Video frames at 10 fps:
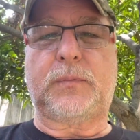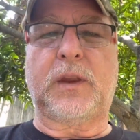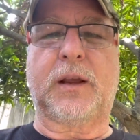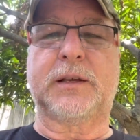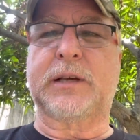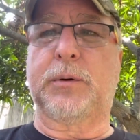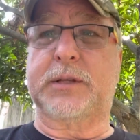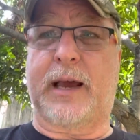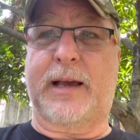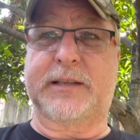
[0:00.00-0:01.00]
because I was
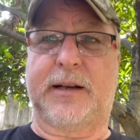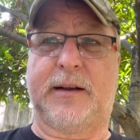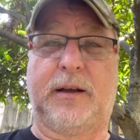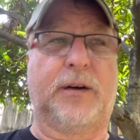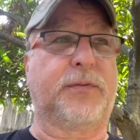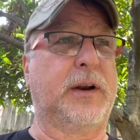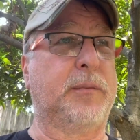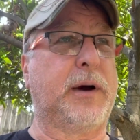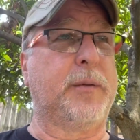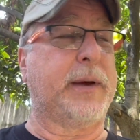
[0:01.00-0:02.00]
asking a friend of
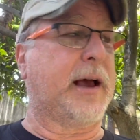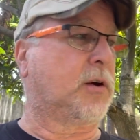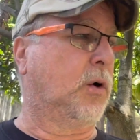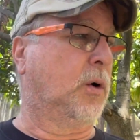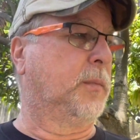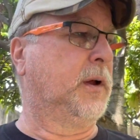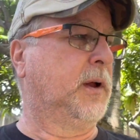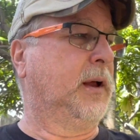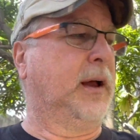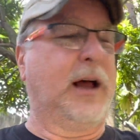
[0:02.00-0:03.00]
mine back home
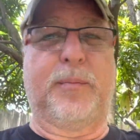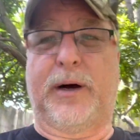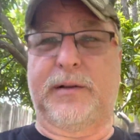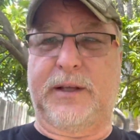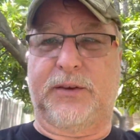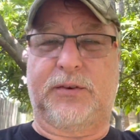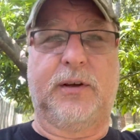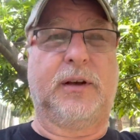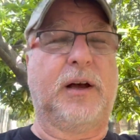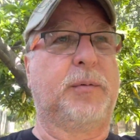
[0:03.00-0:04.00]
about this,
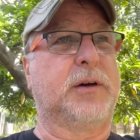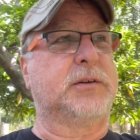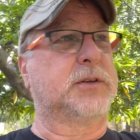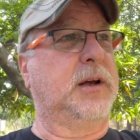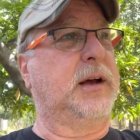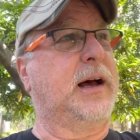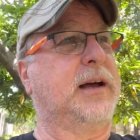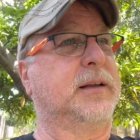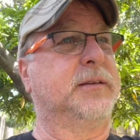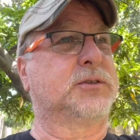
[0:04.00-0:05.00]
about
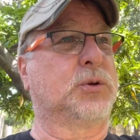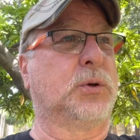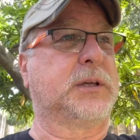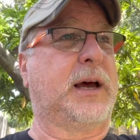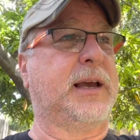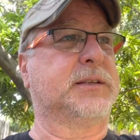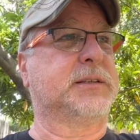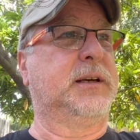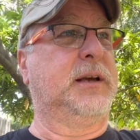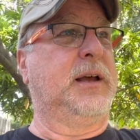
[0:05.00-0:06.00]
soul ties.
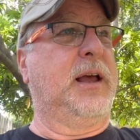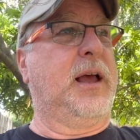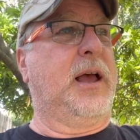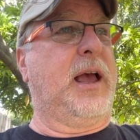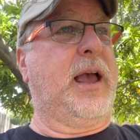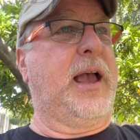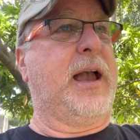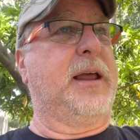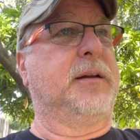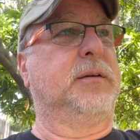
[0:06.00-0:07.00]

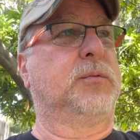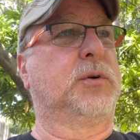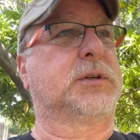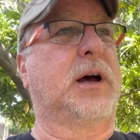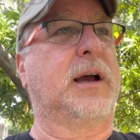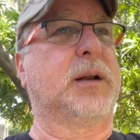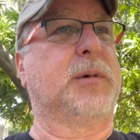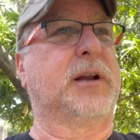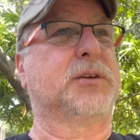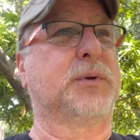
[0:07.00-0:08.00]
And we were talking
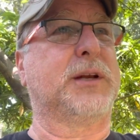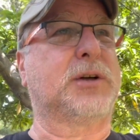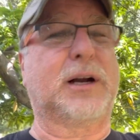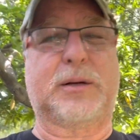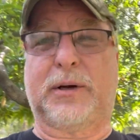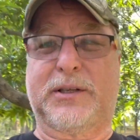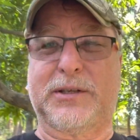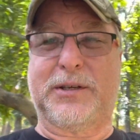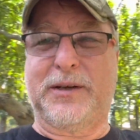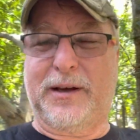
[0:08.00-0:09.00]
about it, because we had talked about
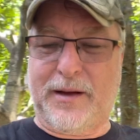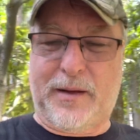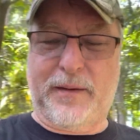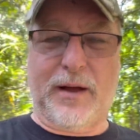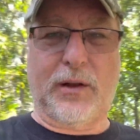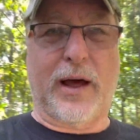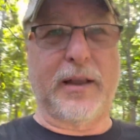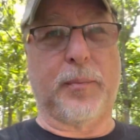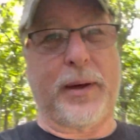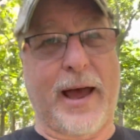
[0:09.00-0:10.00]
this a lot
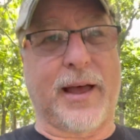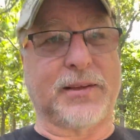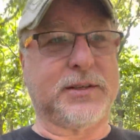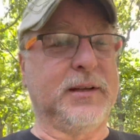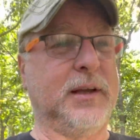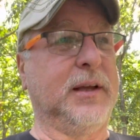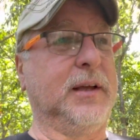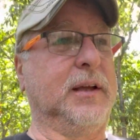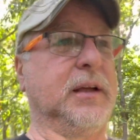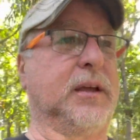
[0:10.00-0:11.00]
in the past,
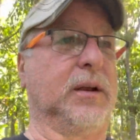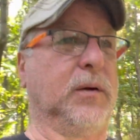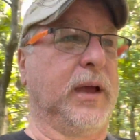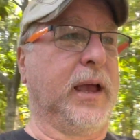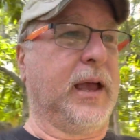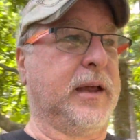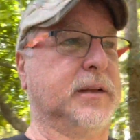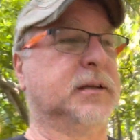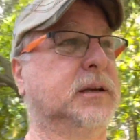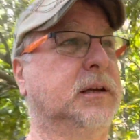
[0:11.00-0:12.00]
and
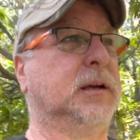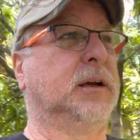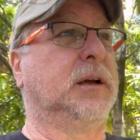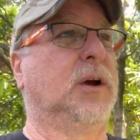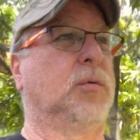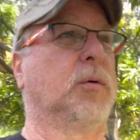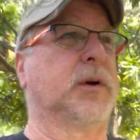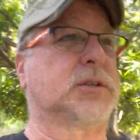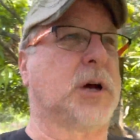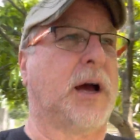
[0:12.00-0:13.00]
when we
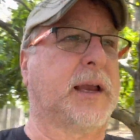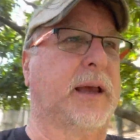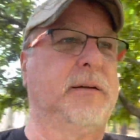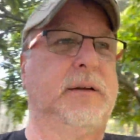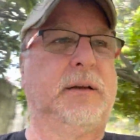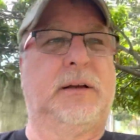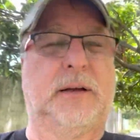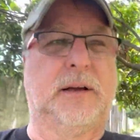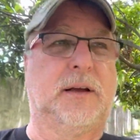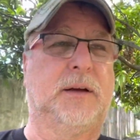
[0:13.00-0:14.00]
were talking
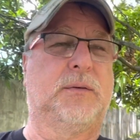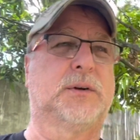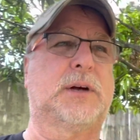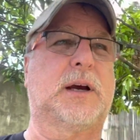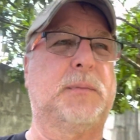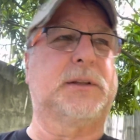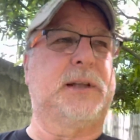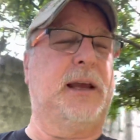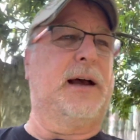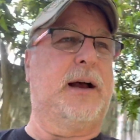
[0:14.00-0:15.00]
about
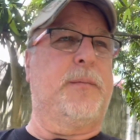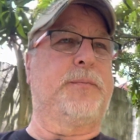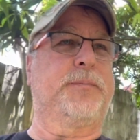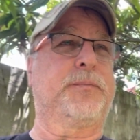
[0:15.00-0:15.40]
the